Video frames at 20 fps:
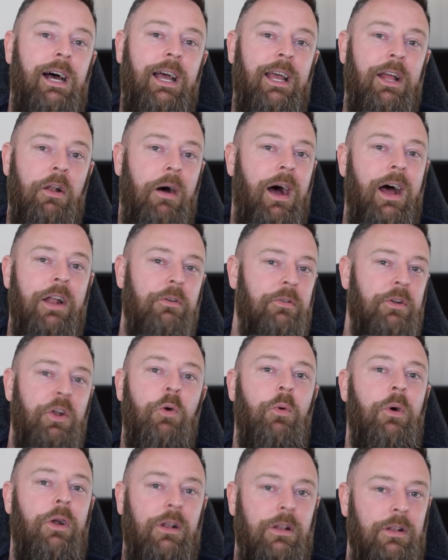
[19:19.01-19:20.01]
you know i don't
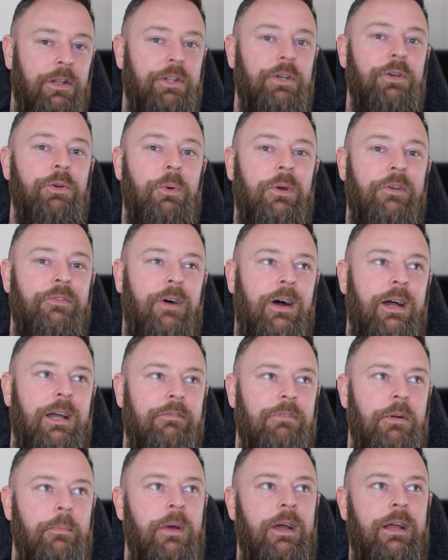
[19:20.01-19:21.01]
know what i'll do if i
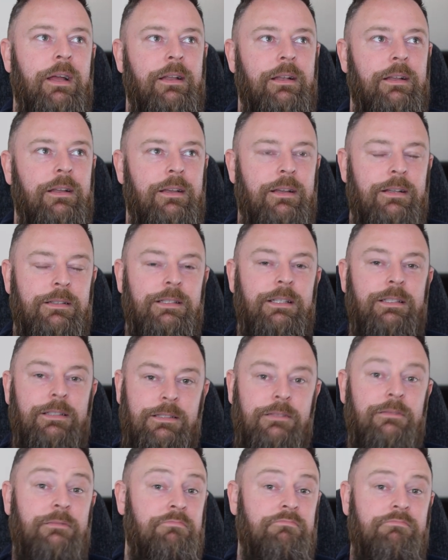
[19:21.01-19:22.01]
remain because
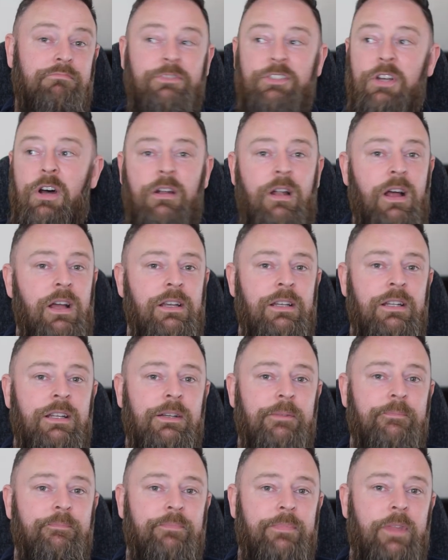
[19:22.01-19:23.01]
it's it's all right isn't
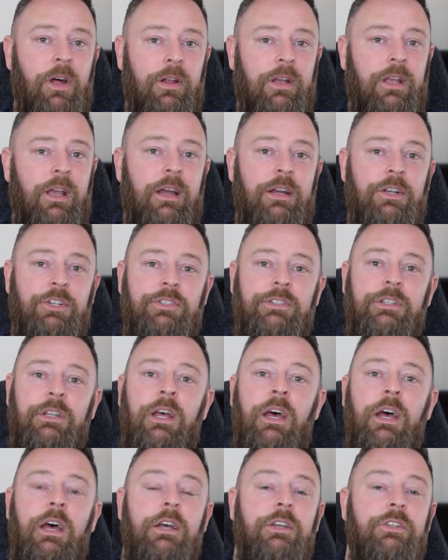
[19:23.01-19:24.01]
it on occasion
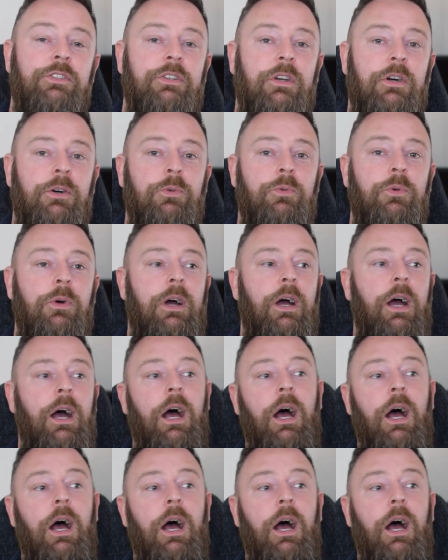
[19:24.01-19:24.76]
so